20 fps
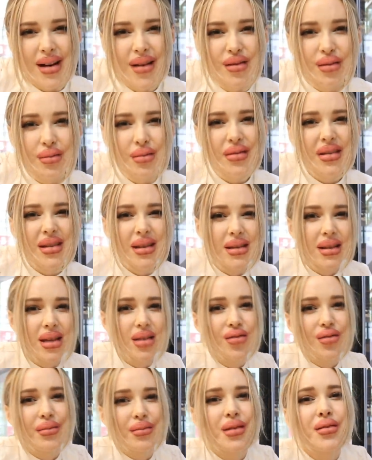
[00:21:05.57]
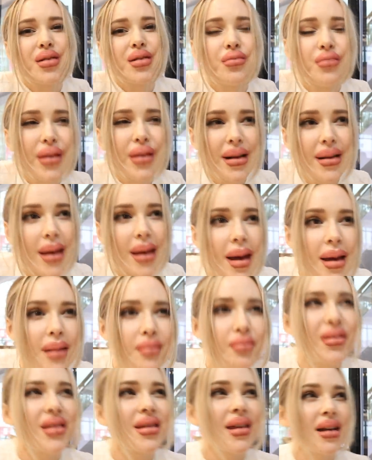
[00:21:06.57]
comfortable with because I normally wouldn't wear
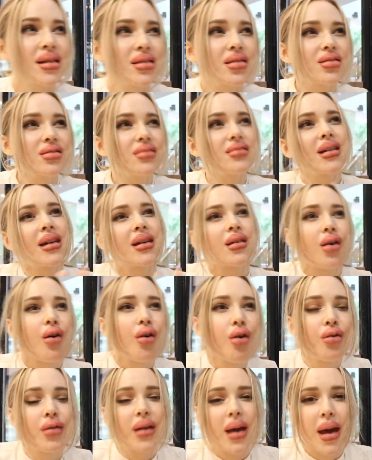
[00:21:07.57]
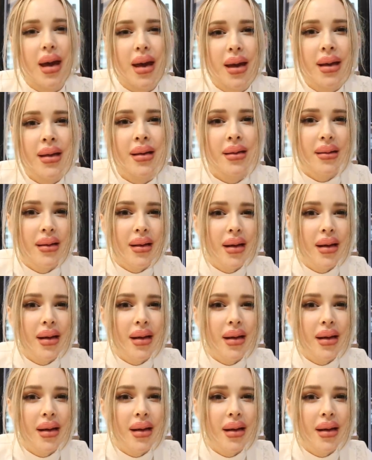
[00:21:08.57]
that, but that's also like okay.